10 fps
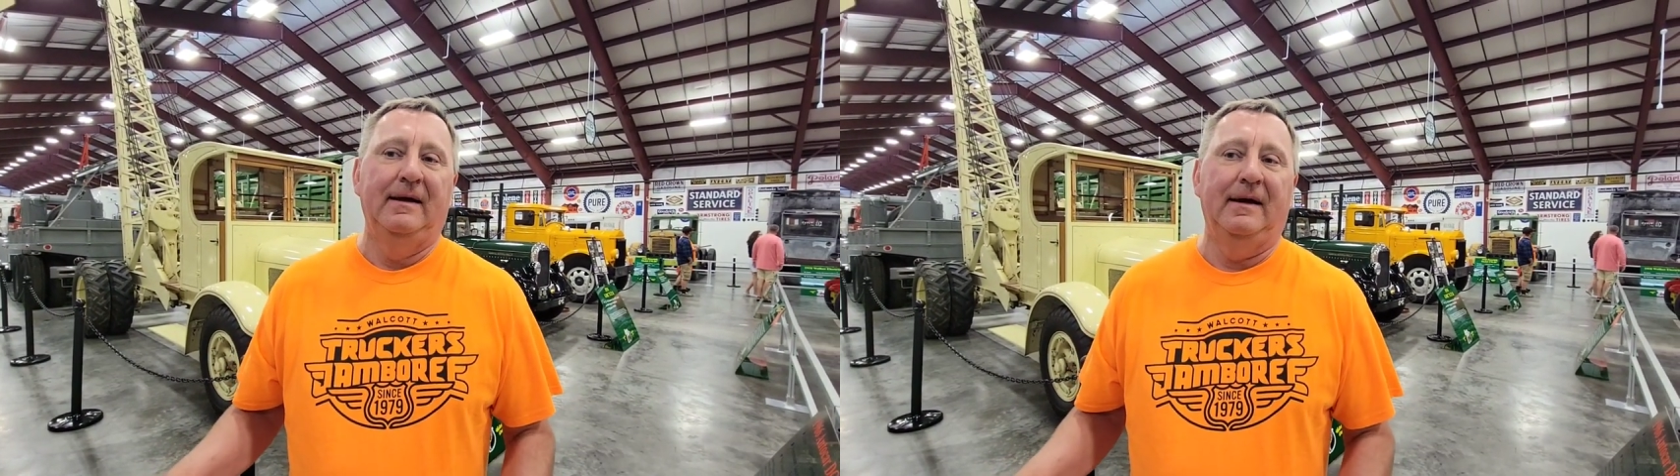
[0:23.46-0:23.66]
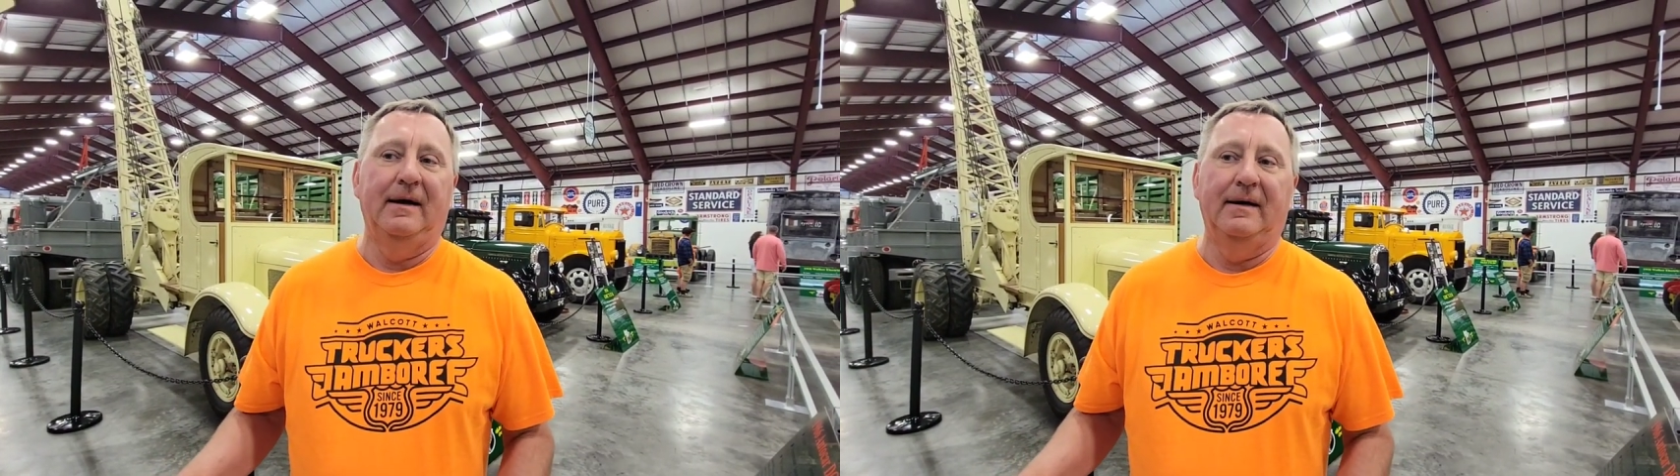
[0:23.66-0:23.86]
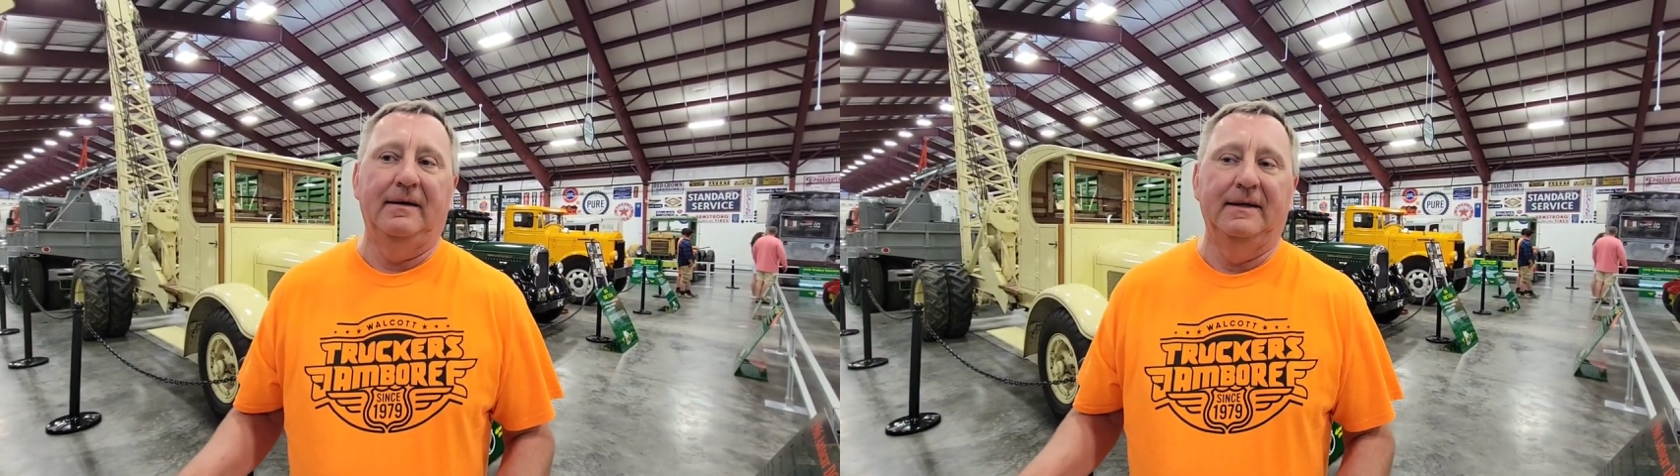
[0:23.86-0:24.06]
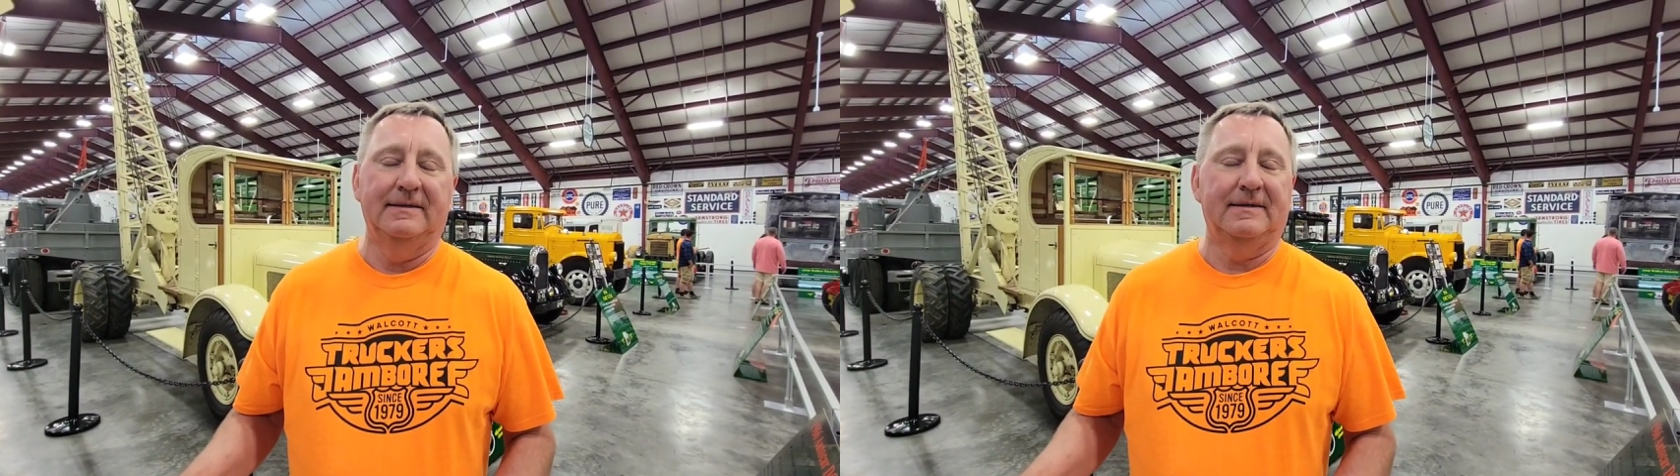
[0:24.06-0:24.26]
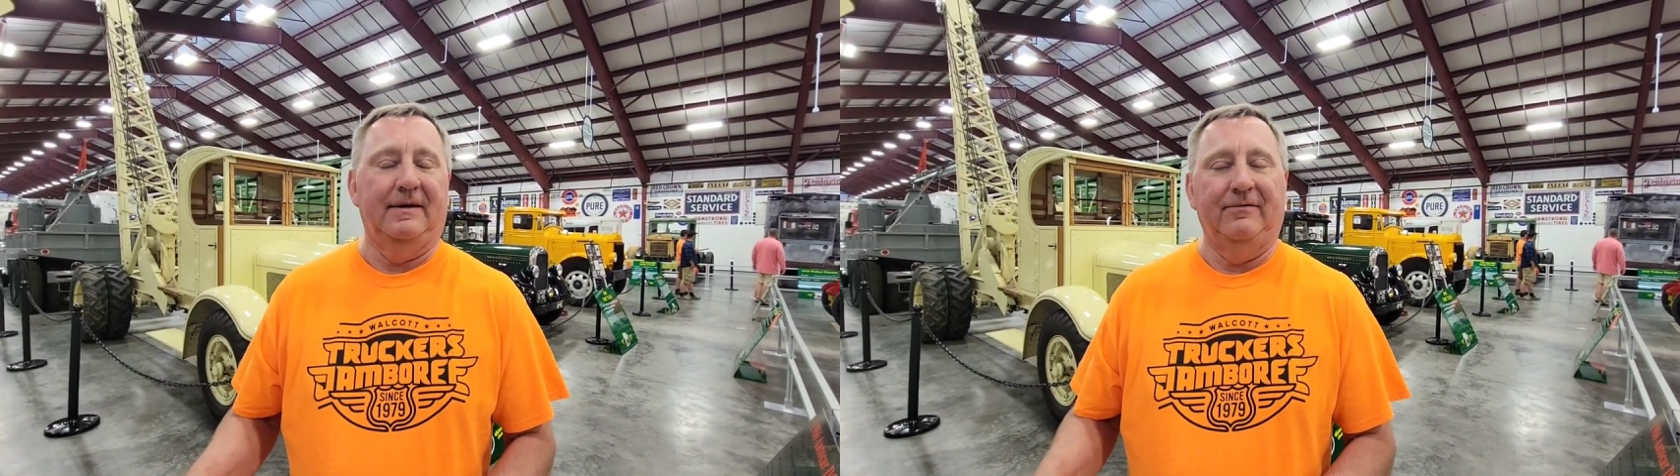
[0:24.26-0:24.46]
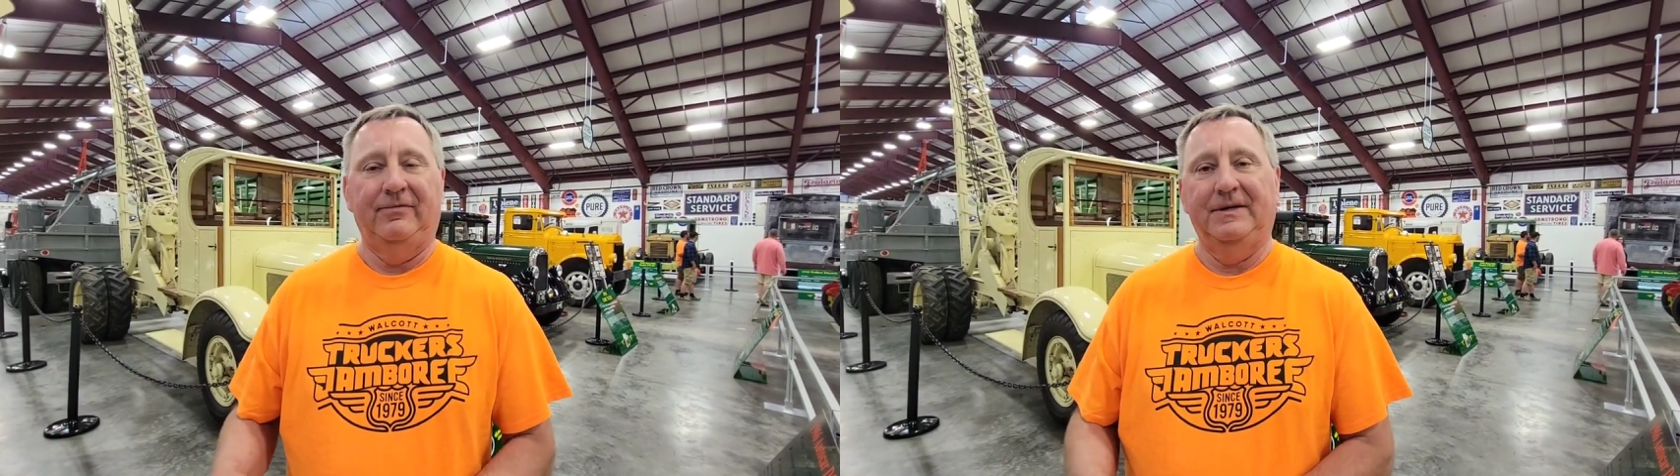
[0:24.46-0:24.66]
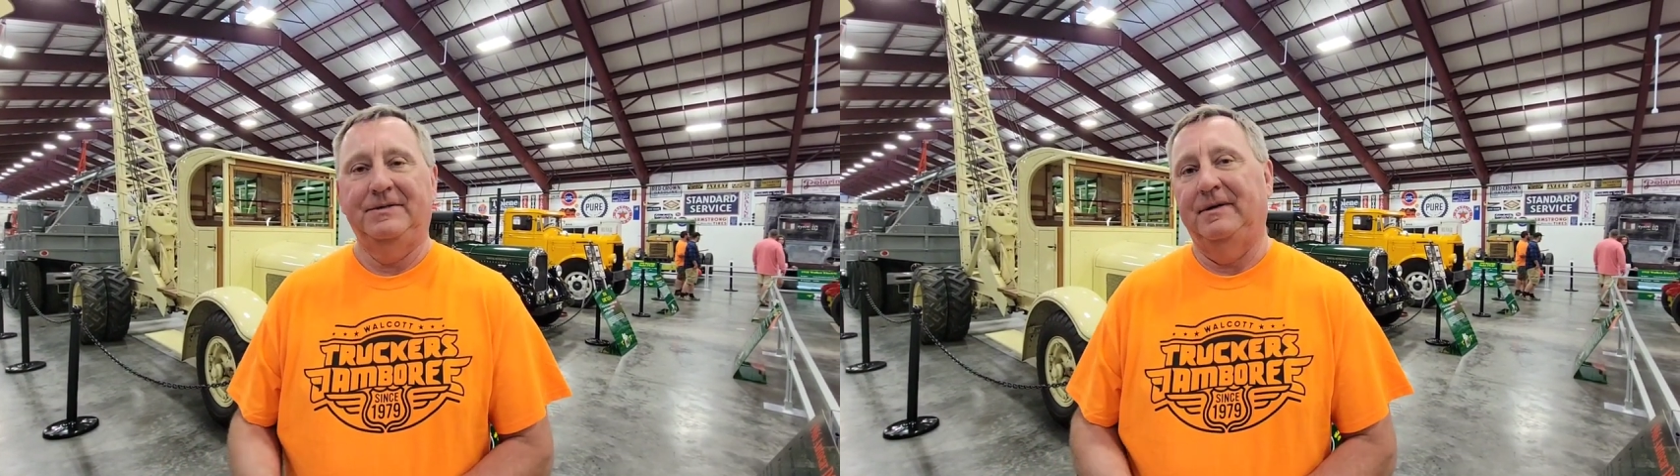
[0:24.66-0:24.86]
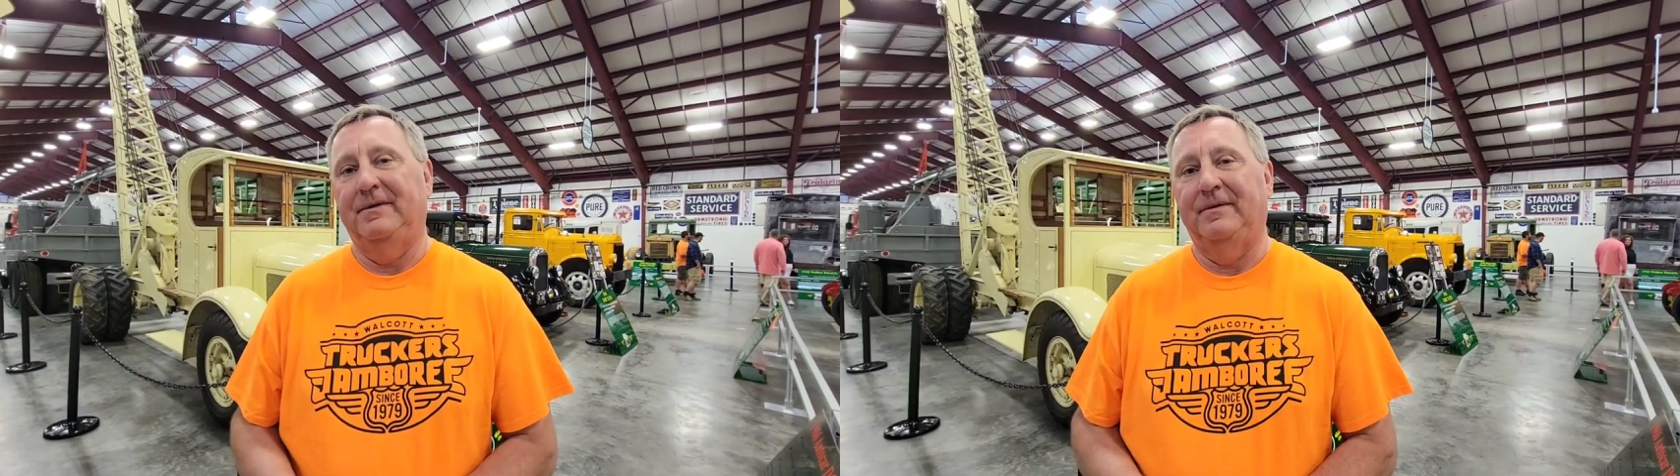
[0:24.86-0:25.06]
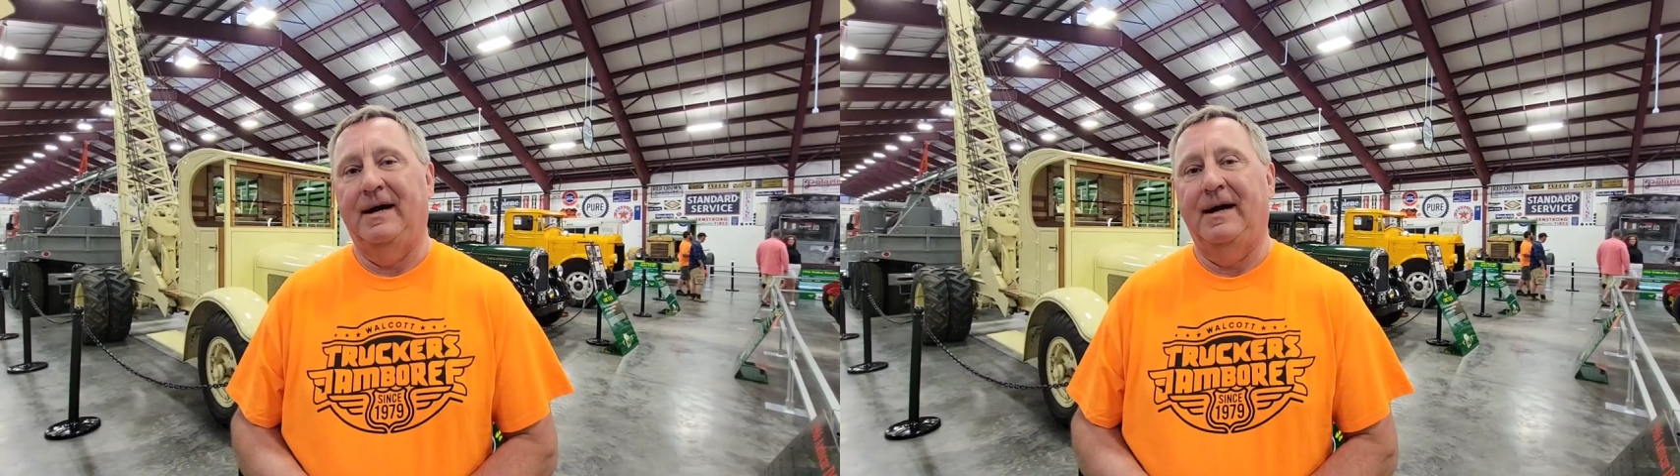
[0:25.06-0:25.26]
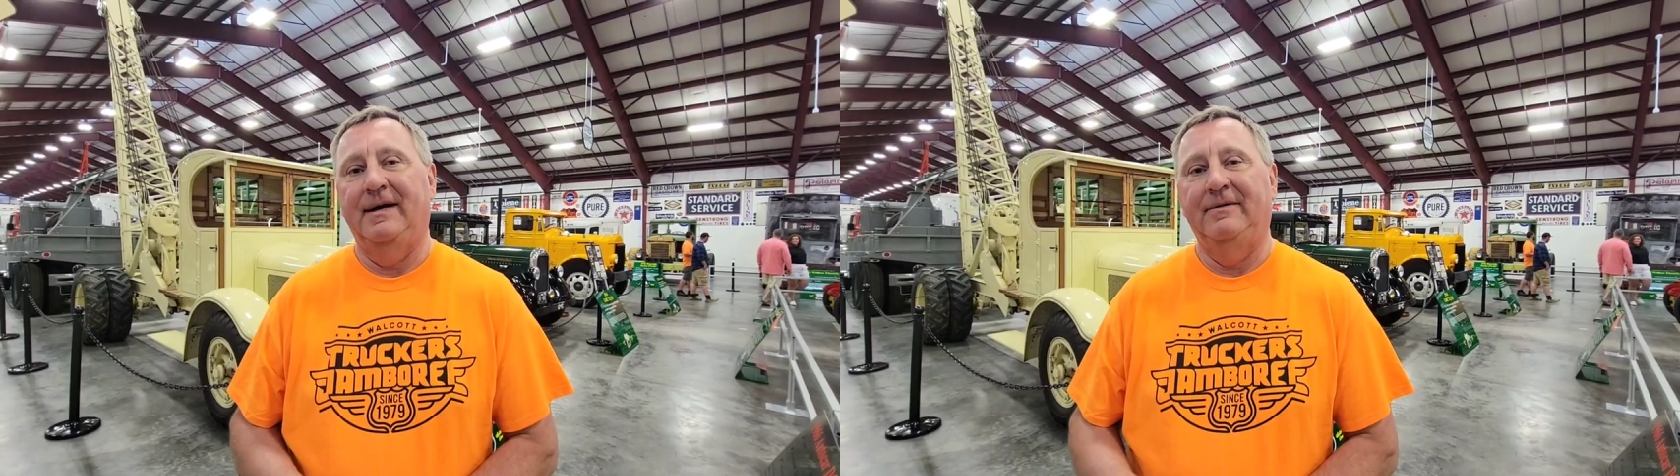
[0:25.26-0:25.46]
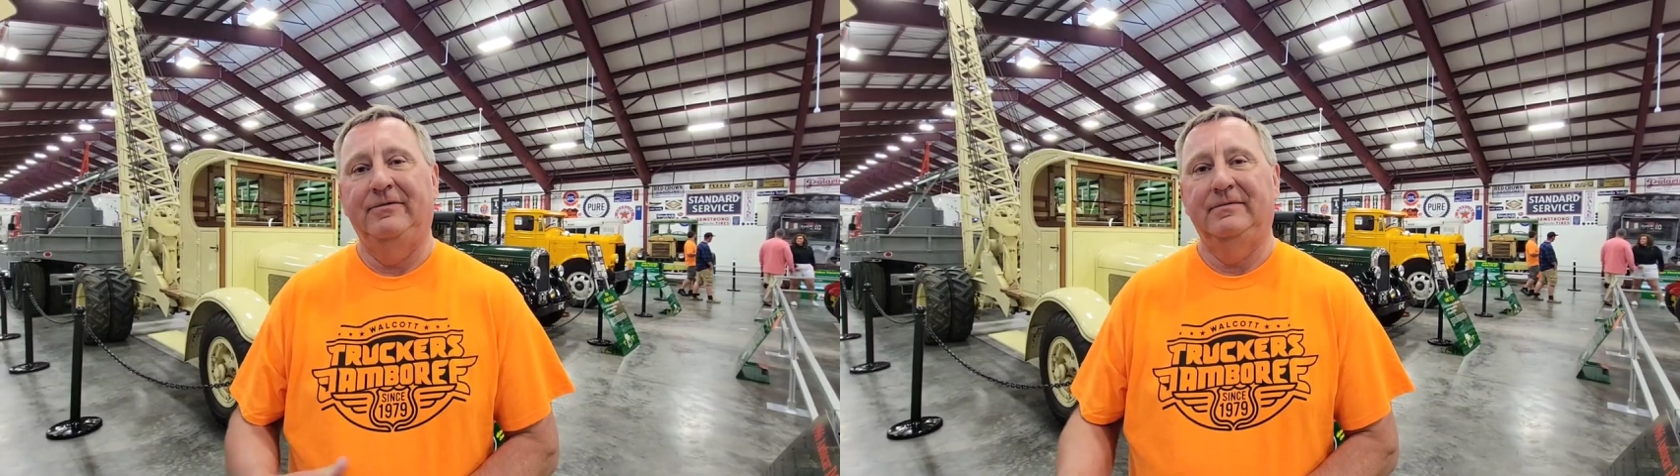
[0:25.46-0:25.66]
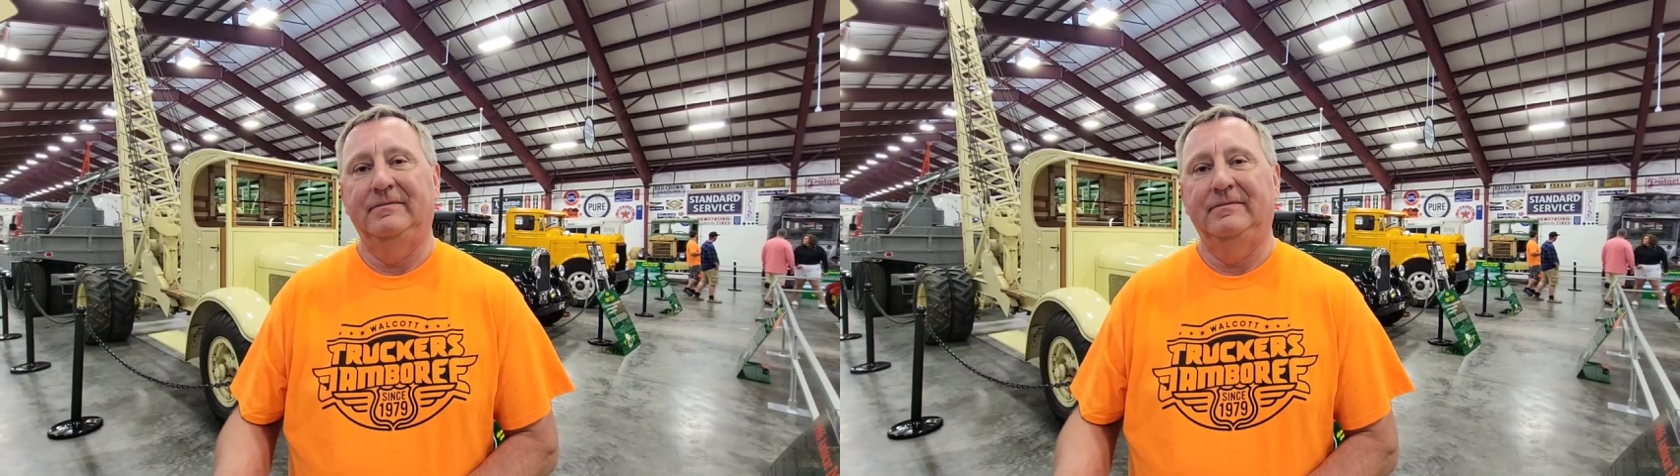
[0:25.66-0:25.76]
Uh, it's got friction drive,